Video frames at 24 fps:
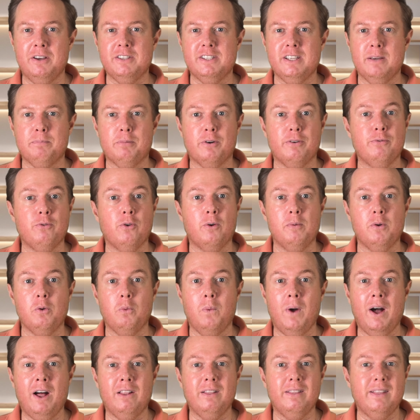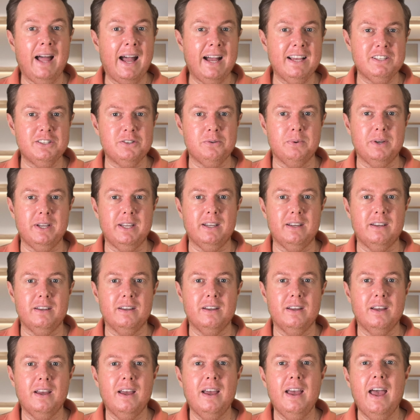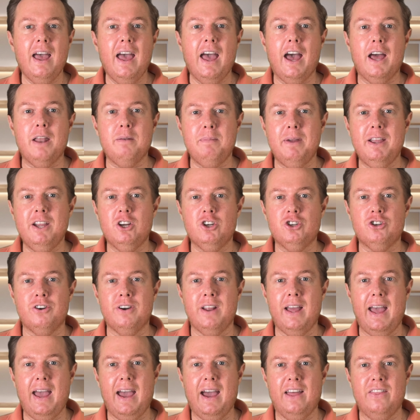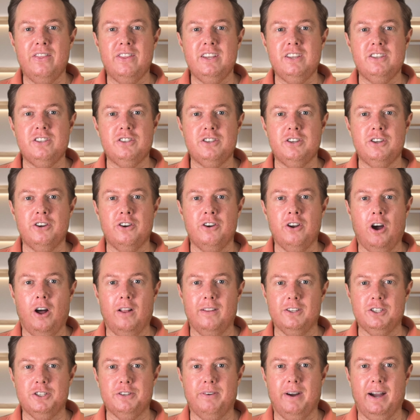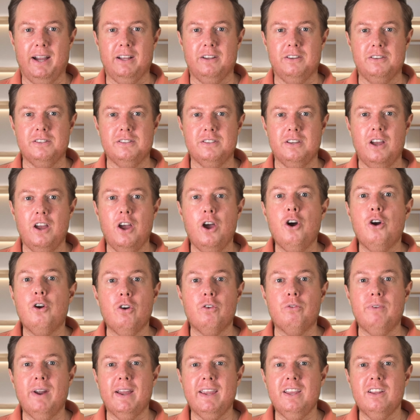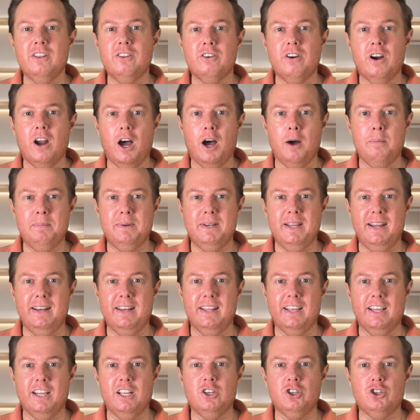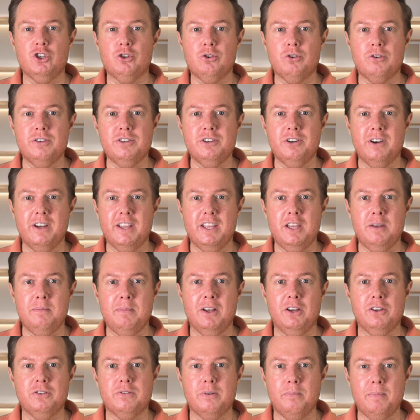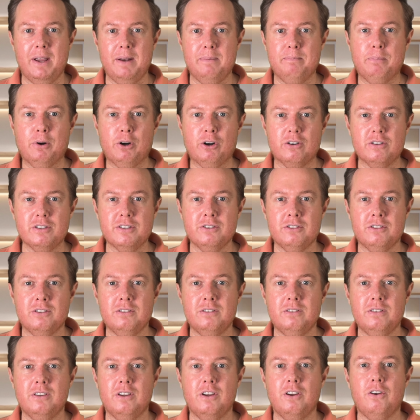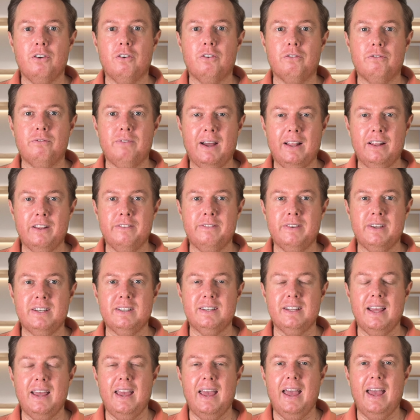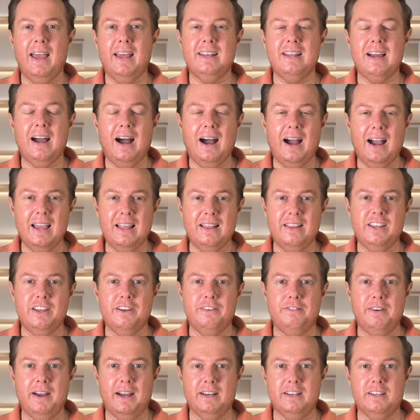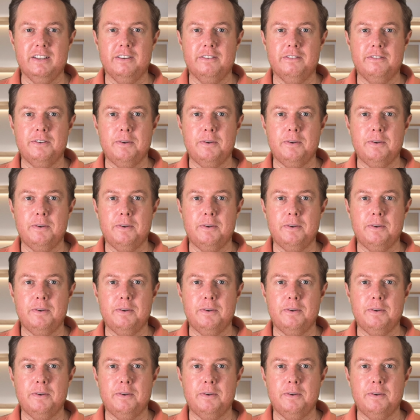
that performed well last week, and make sure to add these to your knowledge files. Regular updating ensures your emails remain personal, relevant, and highly effective.